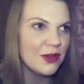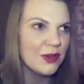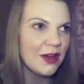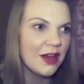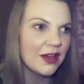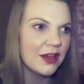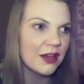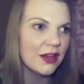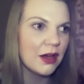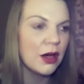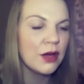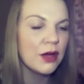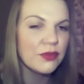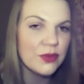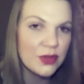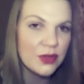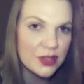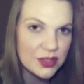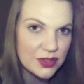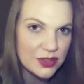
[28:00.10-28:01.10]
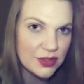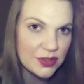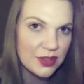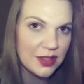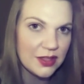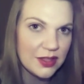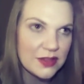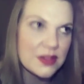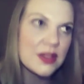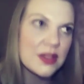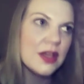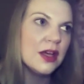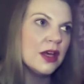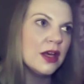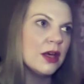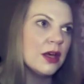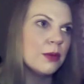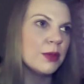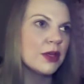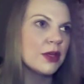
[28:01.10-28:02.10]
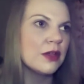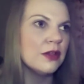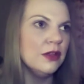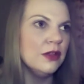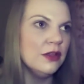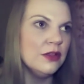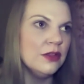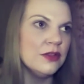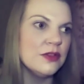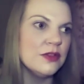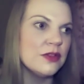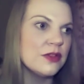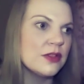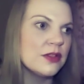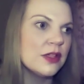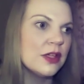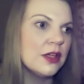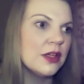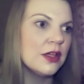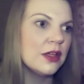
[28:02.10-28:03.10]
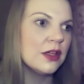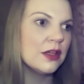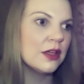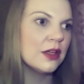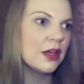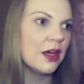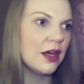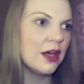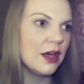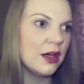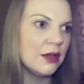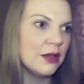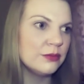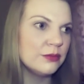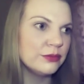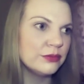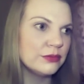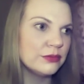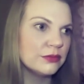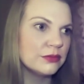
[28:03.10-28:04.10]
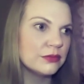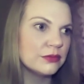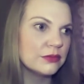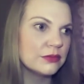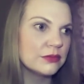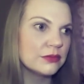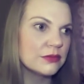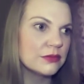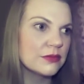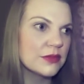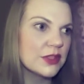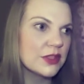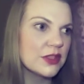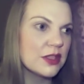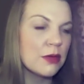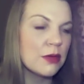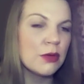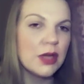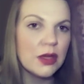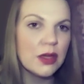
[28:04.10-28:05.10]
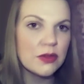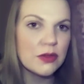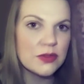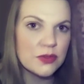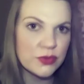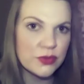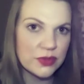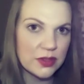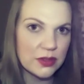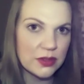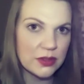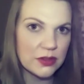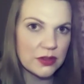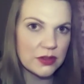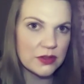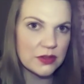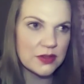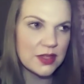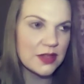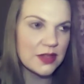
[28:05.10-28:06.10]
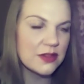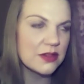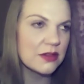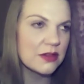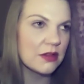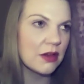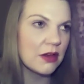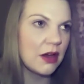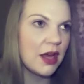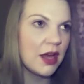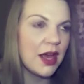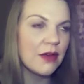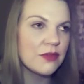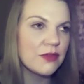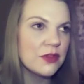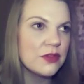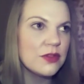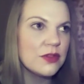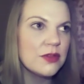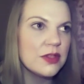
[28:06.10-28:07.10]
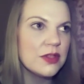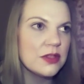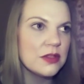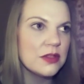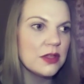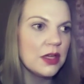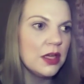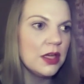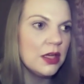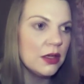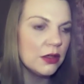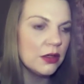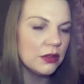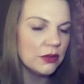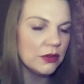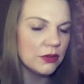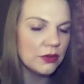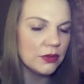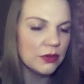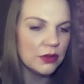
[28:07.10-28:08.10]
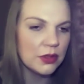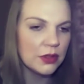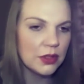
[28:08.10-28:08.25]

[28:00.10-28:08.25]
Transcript: like, oh, I've got to do this because um, someone else says I have to do this to heal or